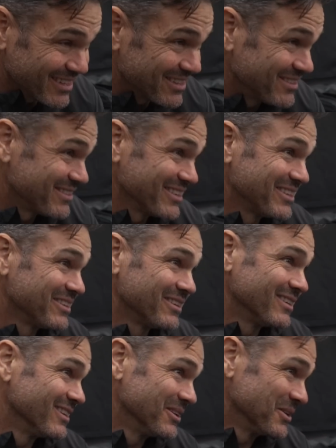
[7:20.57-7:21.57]
I don't think you're
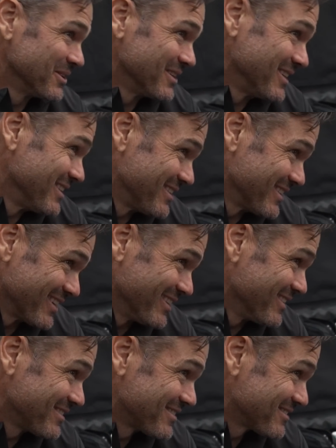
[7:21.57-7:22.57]
going to learn anything
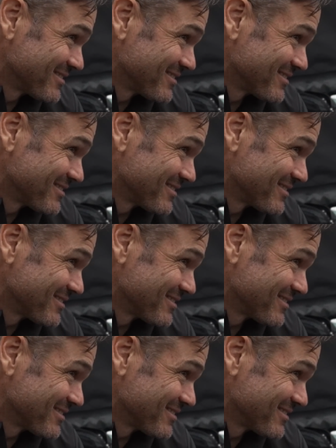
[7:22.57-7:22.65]
else.